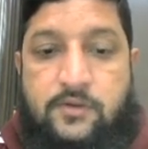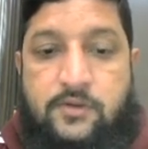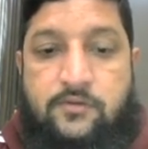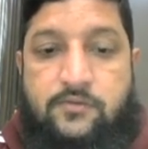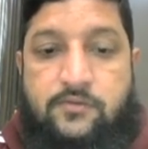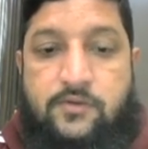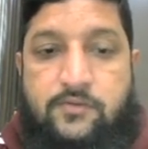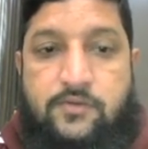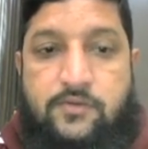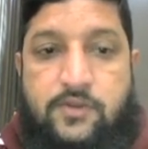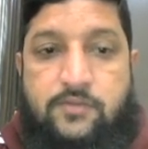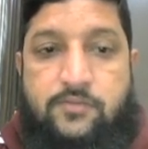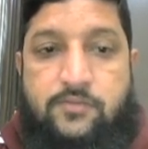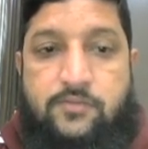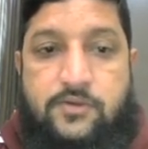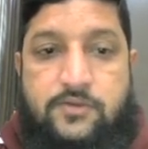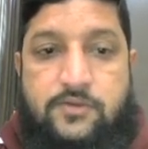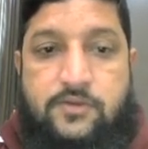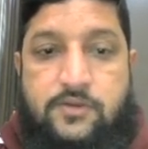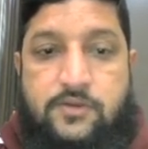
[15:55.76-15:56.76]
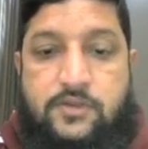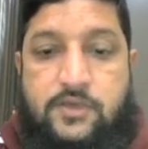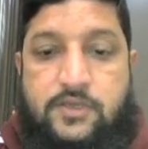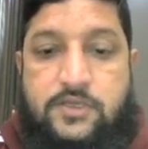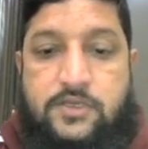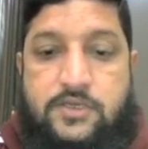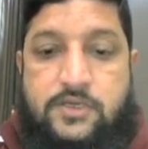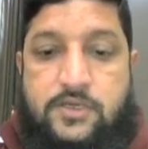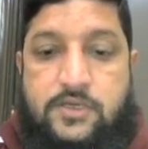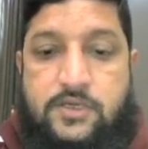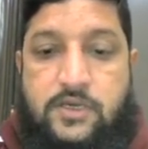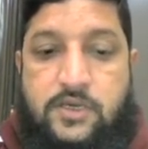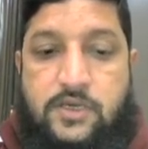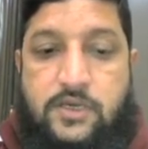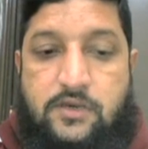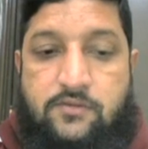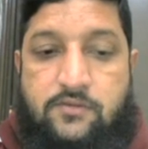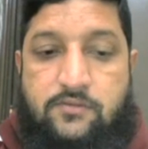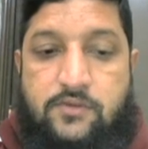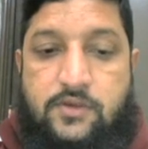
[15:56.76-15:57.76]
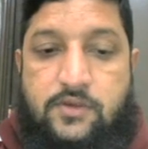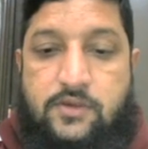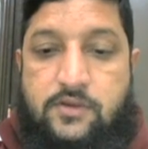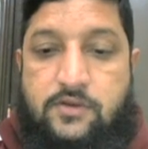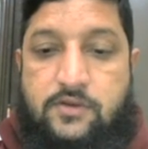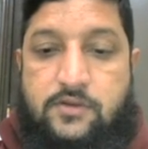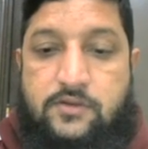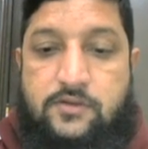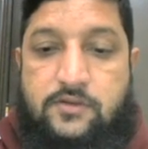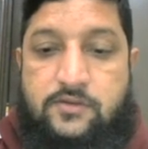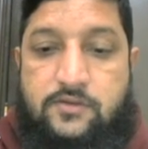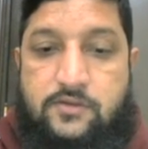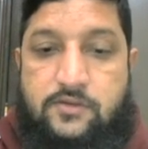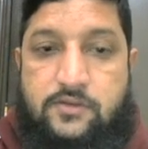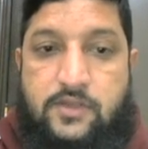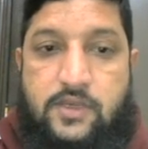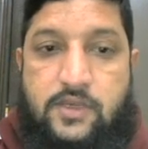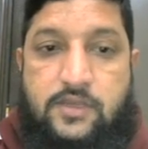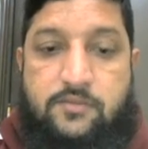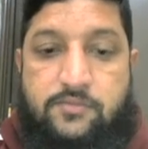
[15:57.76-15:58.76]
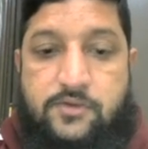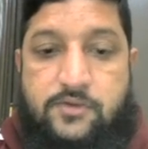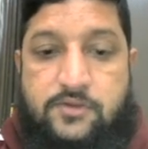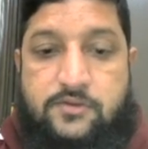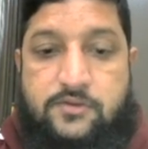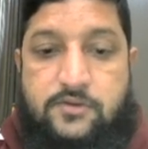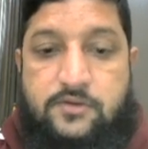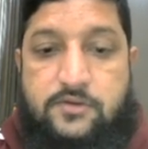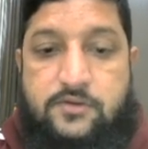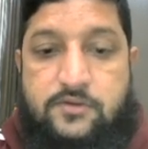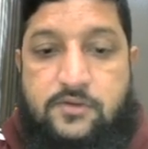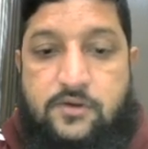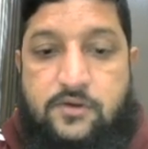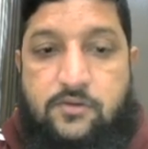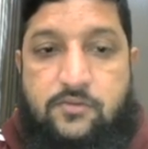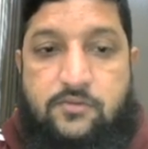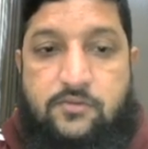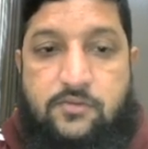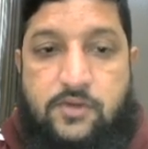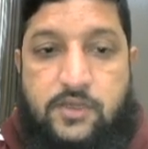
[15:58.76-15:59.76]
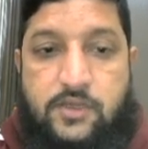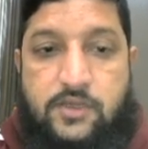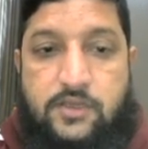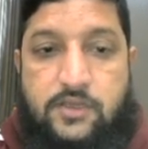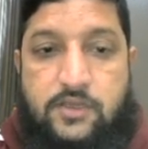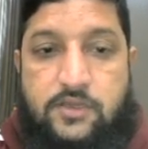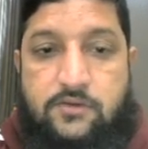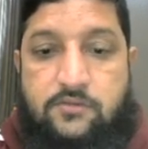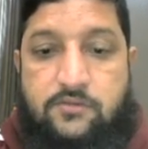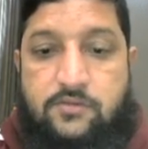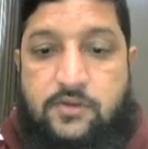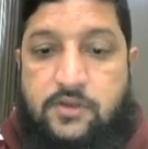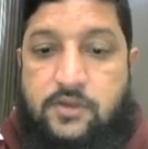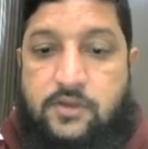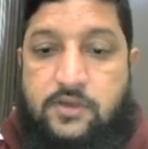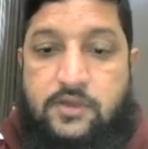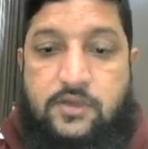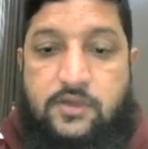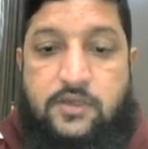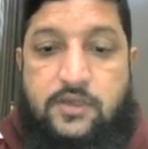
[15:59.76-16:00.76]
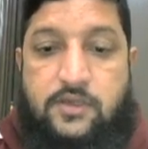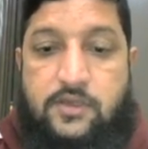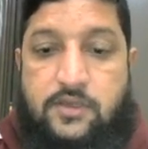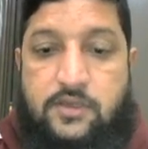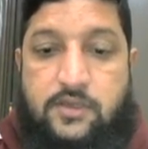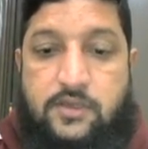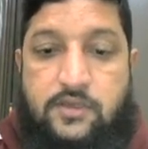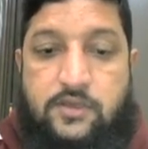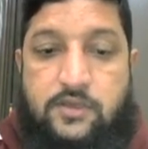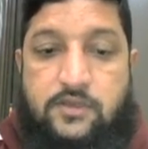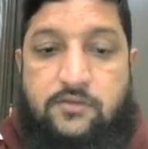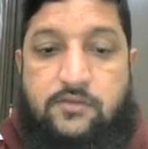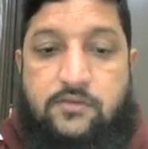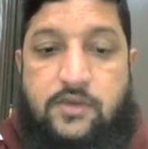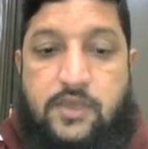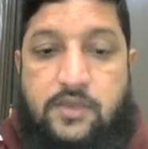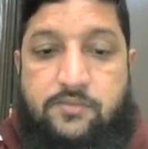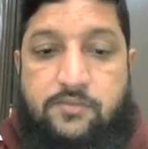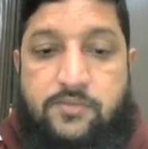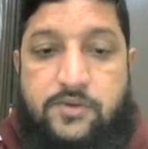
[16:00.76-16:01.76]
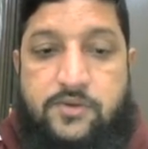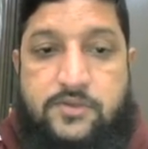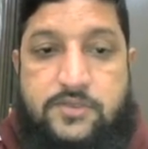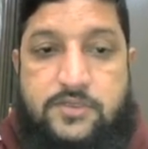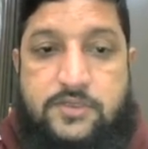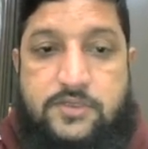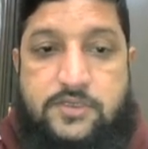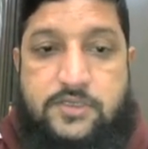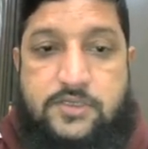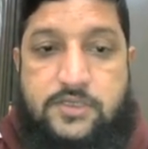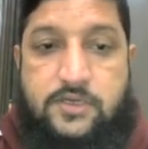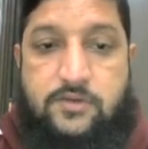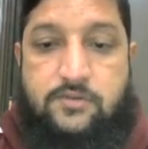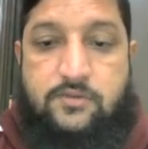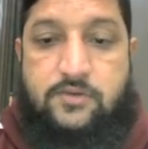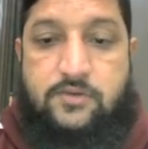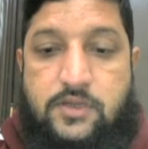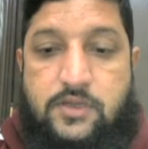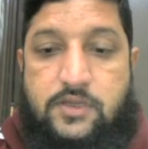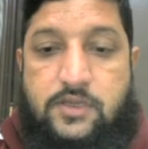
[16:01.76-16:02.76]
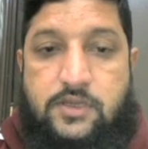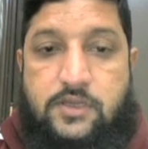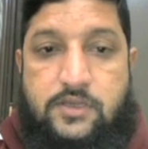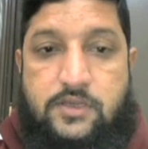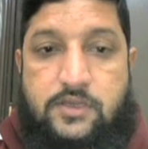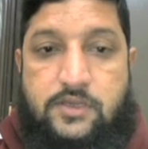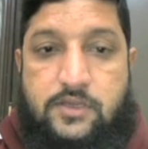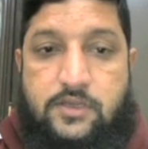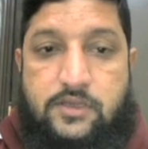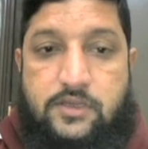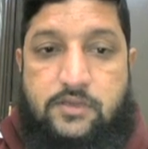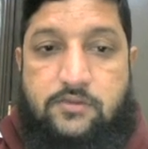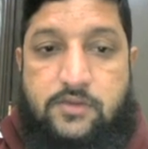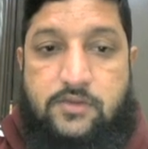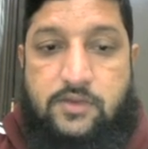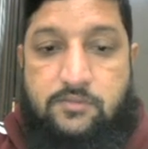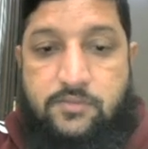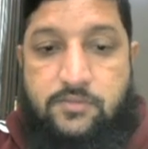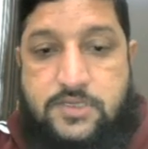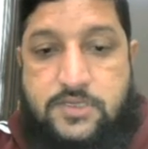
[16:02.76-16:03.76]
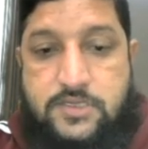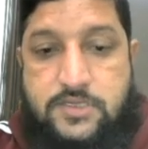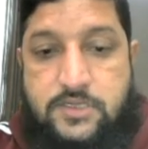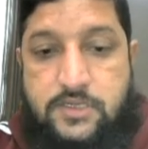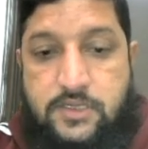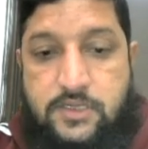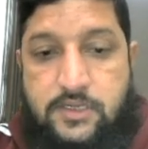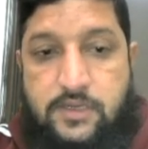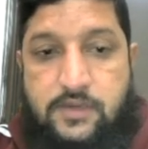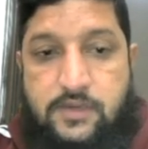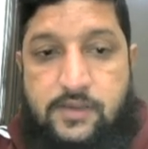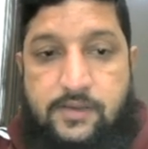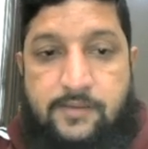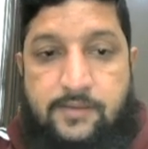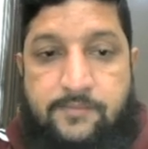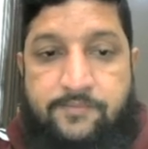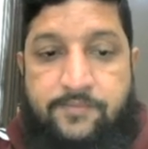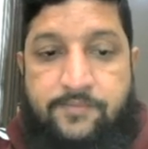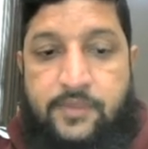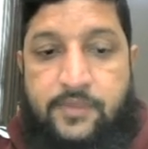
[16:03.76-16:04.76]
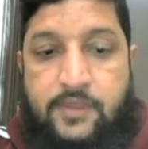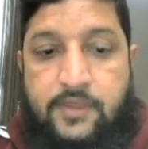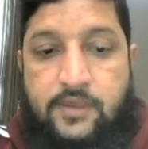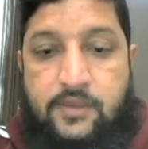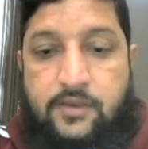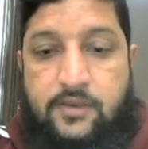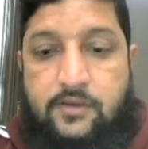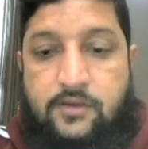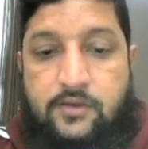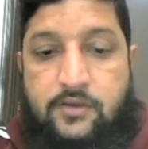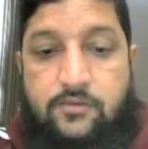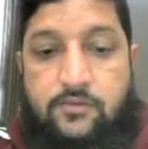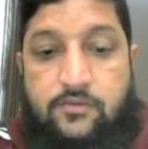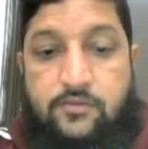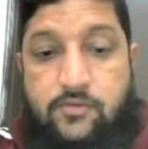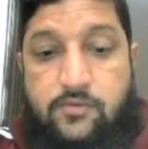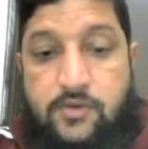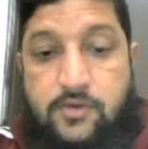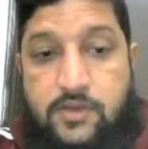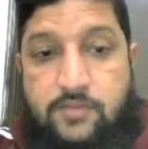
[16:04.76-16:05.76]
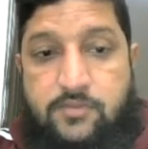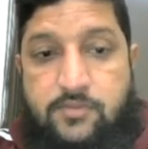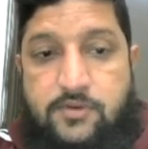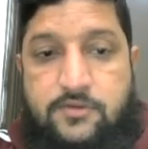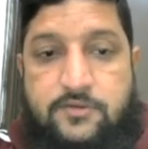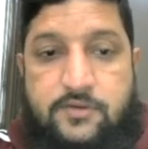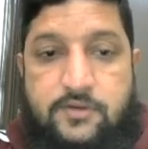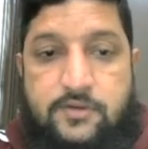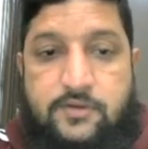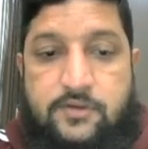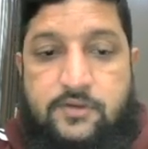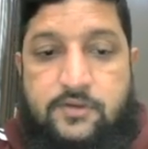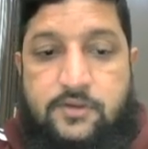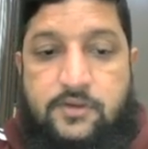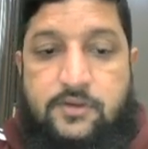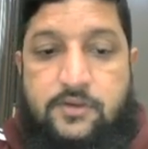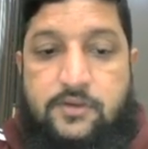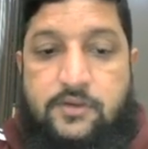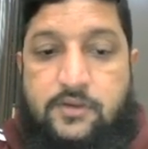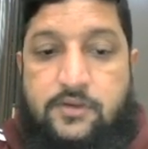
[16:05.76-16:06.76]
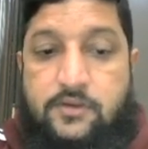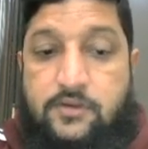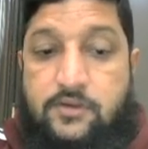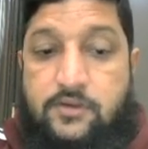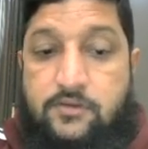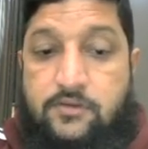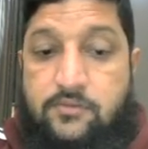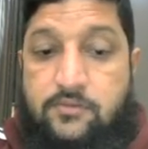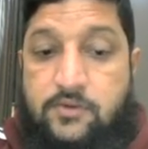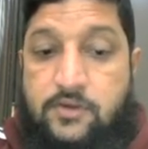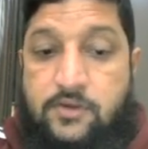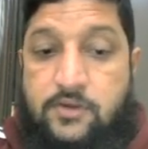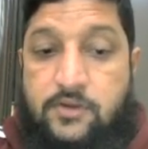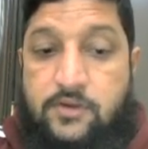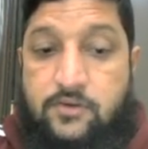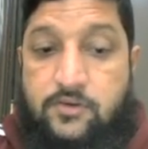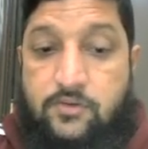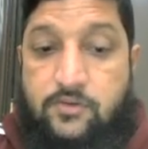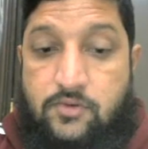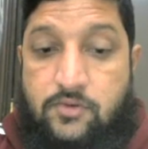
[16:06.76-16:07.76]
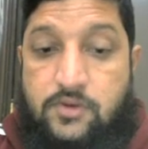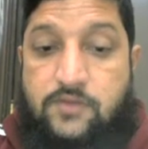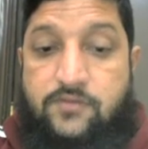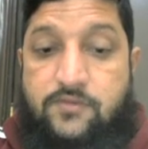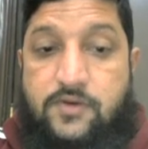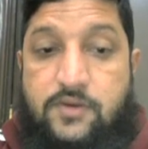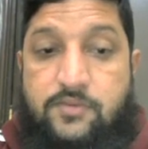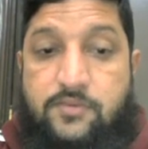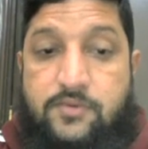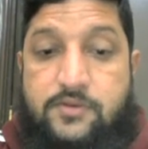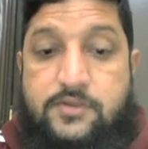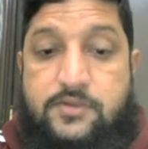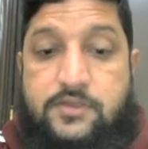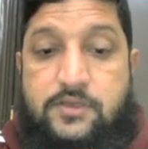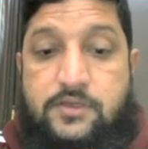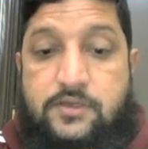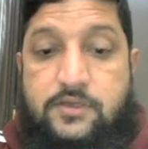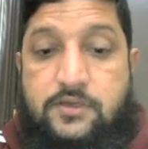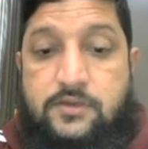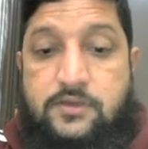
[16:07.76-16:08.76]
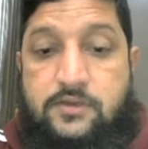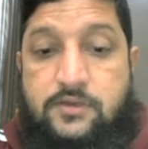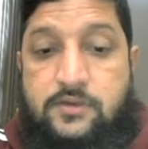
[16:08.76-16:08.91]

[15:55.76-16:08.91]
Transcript: 15 percentage. Now here it is 9% discount. You can give here it can be 8% discount. Here it can be 10% again. Here it can be 20%. Here it can be 25%.